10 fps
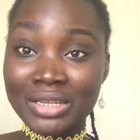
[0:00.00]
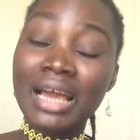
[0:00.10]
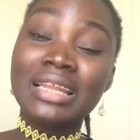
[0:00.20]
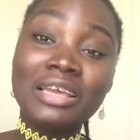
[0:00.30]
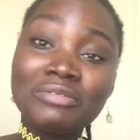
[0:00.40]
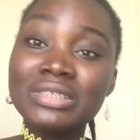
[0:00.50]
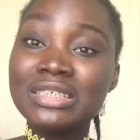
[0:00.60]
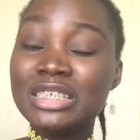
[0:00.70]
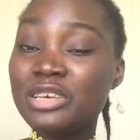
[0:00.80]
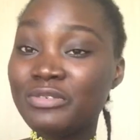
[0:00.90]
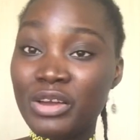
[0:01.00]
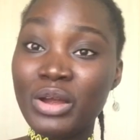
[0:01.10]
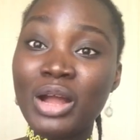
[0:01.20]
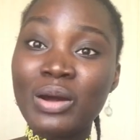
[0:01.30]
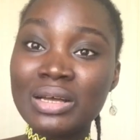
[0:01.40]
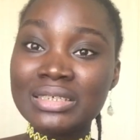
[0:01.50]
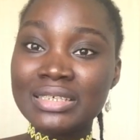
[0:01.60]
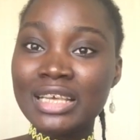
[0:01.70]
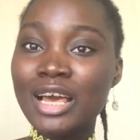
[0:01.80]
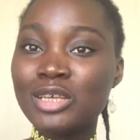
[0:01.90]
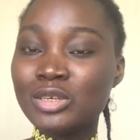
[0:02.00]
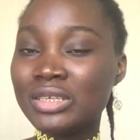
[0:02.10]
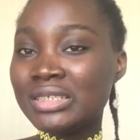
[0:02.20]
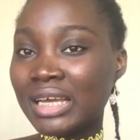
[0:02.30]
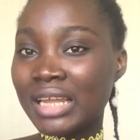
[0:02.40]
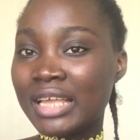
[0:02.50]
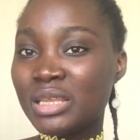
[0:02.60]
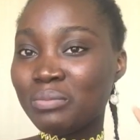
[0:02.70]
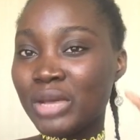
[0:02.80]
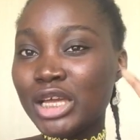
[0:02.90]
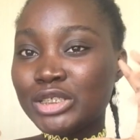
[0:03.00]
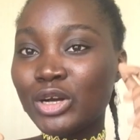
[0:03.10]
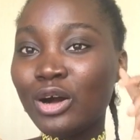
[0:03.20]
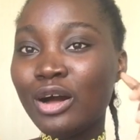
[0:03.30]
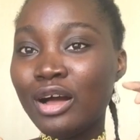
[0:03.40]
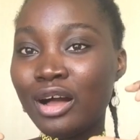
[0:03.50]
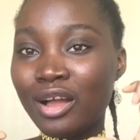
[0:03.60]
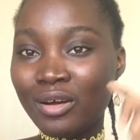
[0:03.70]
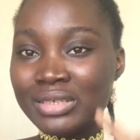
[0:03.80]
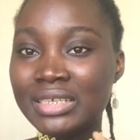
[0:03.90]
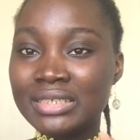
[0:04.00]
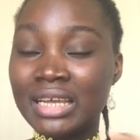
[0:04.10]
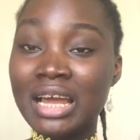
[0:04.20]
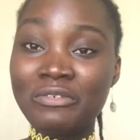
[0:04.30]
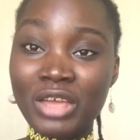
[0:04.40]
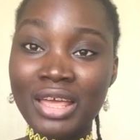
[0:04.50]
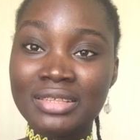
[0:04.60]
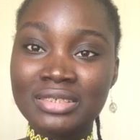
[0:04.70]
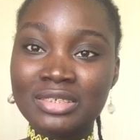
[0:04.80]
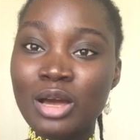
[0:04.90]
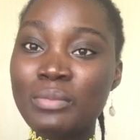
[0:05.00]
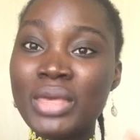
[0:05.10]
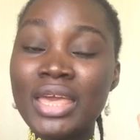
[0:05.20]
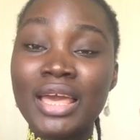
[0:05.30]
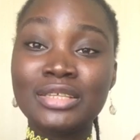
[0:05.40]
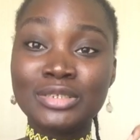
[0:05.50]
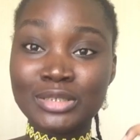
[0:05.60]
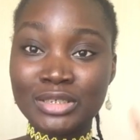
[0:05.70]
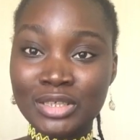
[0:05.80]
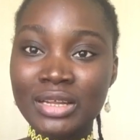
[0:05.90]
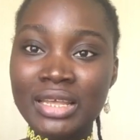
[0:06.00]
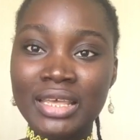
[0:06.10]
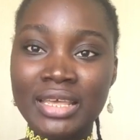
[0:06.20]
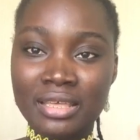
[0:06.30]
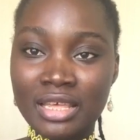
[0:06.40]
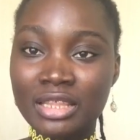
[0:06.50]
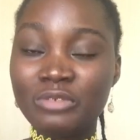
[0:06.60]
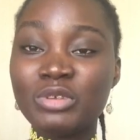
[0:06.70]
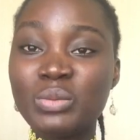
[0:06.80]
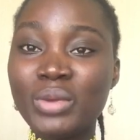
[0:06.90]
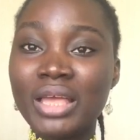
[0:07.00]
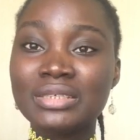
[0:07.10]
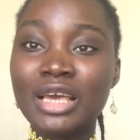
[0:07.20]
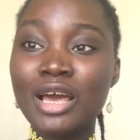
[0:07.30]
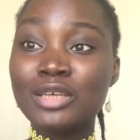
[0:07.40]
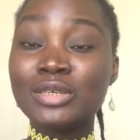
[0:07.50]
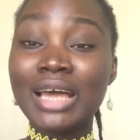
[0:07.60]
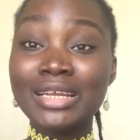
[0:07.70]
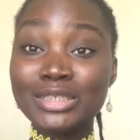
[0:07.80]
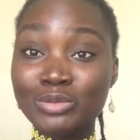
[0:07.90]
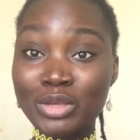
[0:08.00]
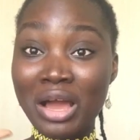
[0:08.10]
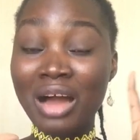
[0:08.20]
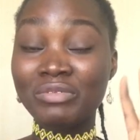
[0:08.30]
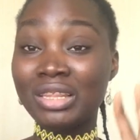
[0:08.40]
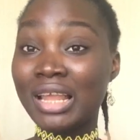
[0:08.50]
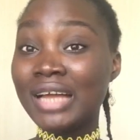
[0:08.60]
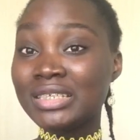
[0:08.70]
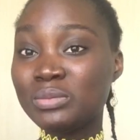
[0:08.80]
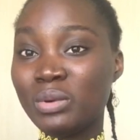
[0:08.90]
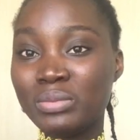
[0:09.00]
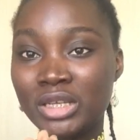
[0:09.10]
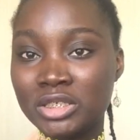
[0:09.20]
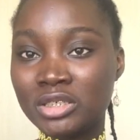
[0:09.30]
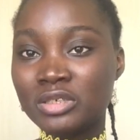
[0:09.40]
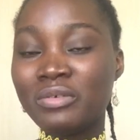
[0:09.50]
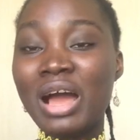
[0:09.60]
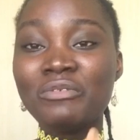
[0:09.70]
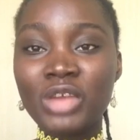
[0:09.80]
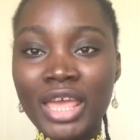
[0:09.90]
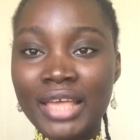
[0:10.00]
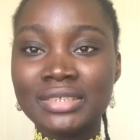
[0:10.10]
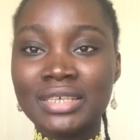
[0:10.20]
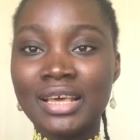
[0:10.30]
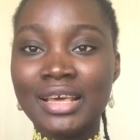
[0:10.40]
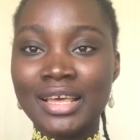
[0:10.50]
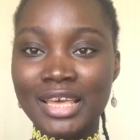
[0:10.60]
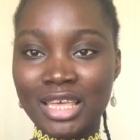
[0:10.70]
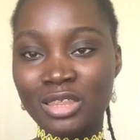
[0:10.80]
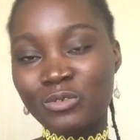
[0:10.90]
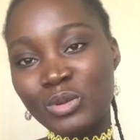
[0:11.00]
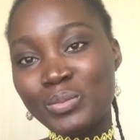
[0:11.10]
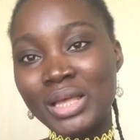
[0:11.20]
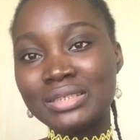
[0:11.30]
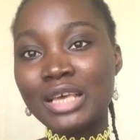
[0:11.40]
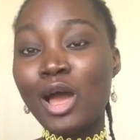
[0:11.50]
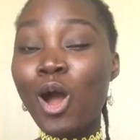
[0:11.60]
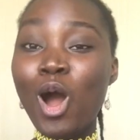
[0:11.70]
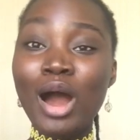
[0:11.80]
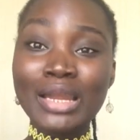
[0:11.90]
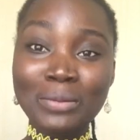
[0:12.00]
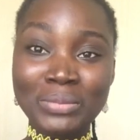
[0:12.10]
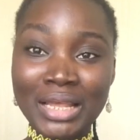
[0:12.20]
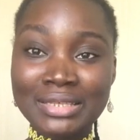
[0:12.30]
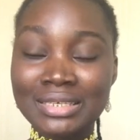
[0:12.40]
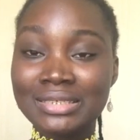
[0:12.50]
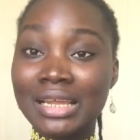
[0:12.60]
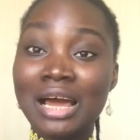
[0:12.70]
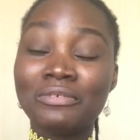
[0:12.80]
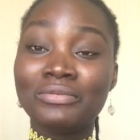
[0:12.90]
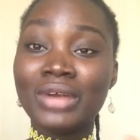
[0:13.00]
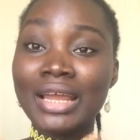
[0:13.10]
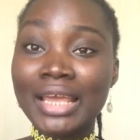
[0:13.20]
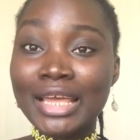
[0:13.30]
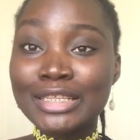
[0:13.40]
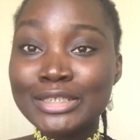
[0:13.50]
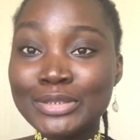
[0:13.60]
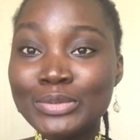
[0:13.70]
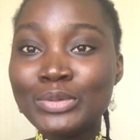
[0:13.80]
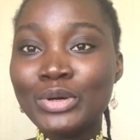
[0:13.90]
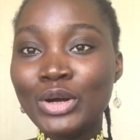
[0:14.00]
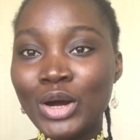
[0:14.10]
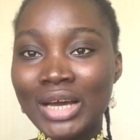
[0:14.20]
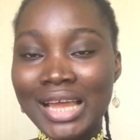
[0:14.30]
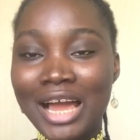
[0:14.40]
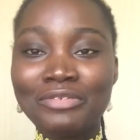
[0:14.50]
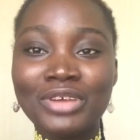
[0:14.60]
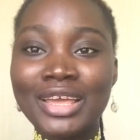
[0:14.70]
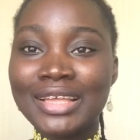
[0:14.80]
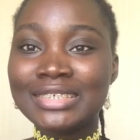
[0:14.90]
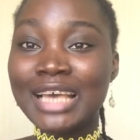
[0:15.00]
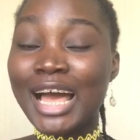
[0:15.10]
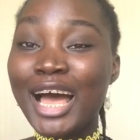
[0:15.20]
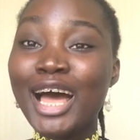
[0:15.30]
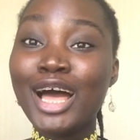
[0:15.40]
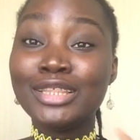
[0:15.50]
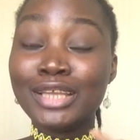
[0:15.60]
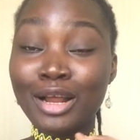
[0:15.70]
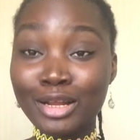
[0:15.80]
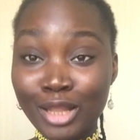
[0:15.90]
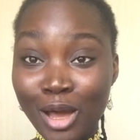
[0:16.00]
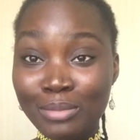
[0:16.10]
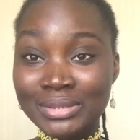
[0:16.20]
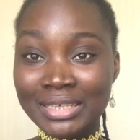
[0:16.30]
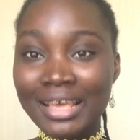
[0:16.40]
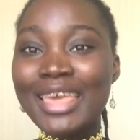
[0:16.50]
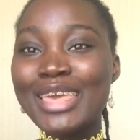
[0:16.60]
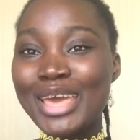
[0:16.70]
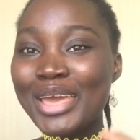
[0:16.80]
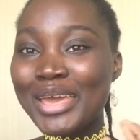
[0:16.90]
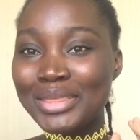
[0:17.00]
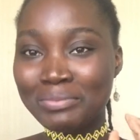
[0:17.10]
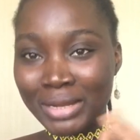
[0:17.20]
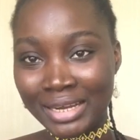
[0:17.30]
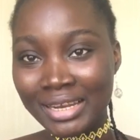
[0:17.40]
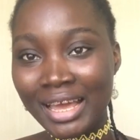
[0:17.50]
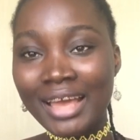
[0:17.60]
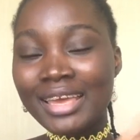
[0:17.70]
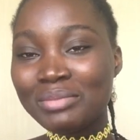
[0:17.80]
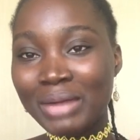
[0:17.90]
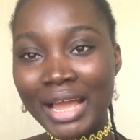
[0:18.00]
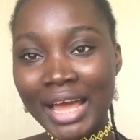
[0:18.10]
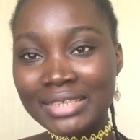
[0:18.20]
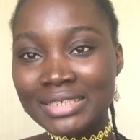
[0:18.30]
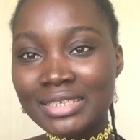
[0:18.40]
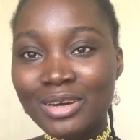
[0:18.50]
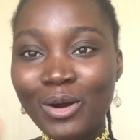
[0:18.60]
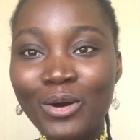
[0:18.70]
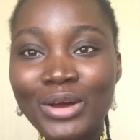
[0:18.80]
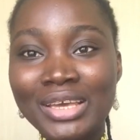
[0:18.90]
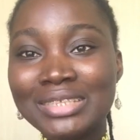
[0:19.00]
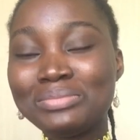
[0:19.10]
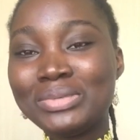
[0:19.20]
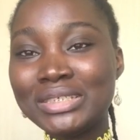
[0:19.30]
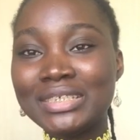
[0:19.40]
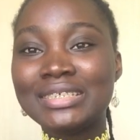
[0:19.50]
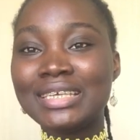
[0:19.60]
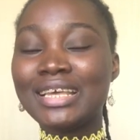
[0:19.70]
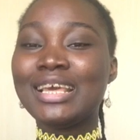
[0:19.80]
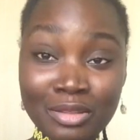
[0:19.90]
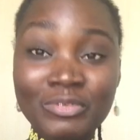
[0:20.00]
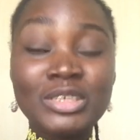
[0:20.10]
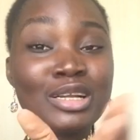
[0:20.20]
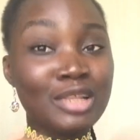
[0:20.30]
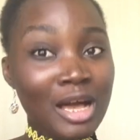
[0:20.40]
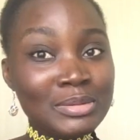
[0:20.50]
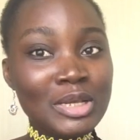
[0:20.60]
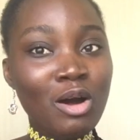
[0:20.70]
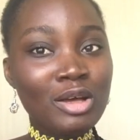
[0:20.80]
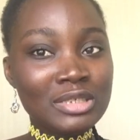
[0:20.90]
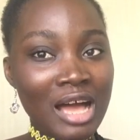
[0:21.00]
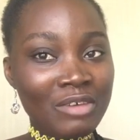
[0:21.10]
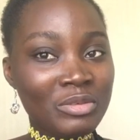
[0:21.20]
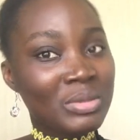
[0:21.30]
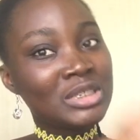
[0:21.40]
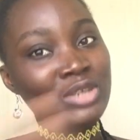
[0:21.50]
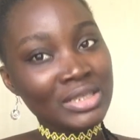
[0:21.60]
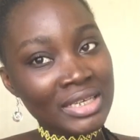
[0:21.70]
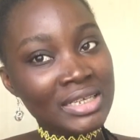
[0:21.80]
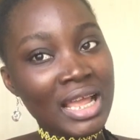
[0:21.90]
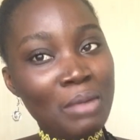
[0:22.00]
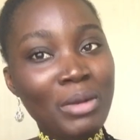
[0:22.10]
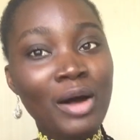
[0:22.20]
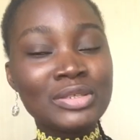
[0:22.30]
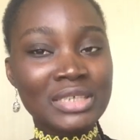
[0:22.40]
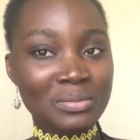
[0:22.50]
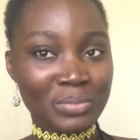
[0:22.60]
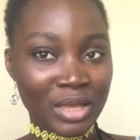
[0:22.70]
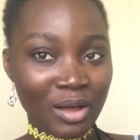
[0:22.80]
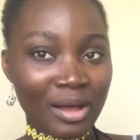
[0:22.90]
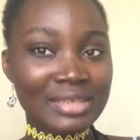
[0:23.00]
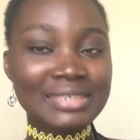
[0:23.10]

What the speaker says: and even seafarer courses. So these are like the major courses that Africans come here to study in the Philippines. So that is where you have the largest populations of Africans in the Philippines. Other places that I've run into other Africans are the clubs here in Manila, in Makati, or in BGC. For the clubs, you also have to be strategic about it because